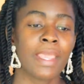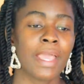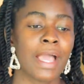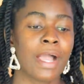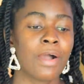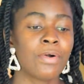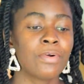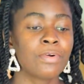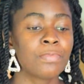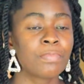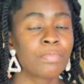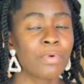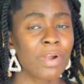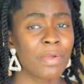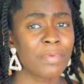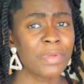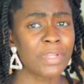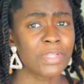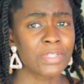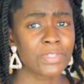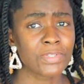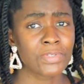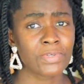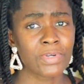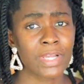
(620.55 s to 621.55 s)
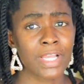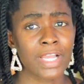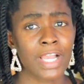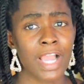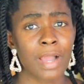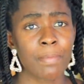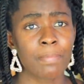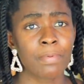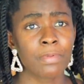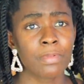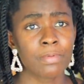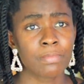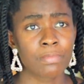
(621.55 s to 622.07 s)
I will probably do a
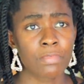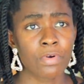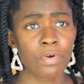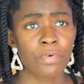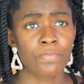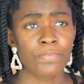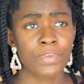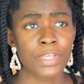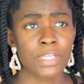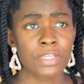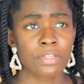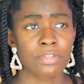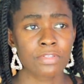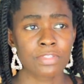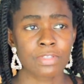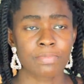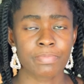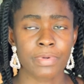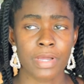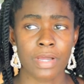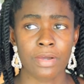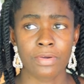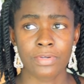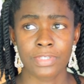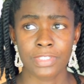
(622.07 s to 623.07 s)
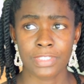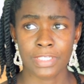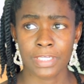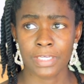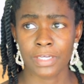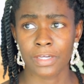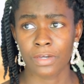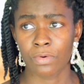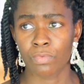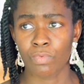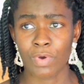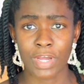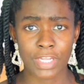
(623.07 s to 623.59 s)
couple more videos about
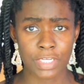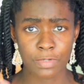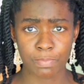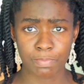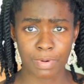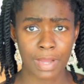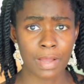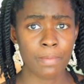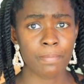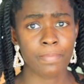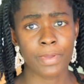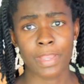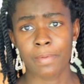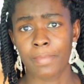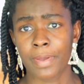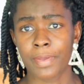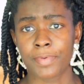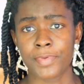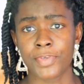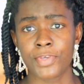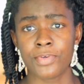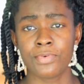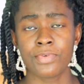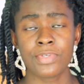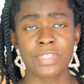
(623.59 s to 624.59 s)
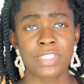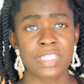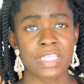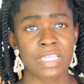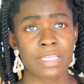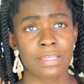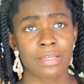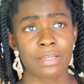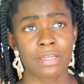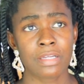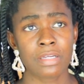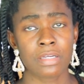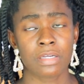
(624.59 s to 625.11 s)
what pump am I
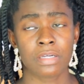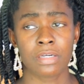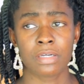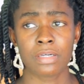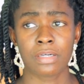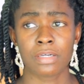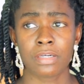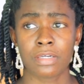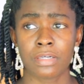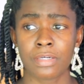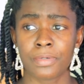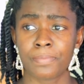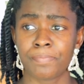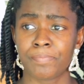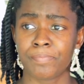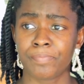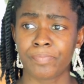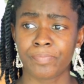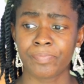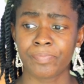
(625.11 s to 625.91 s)
using, why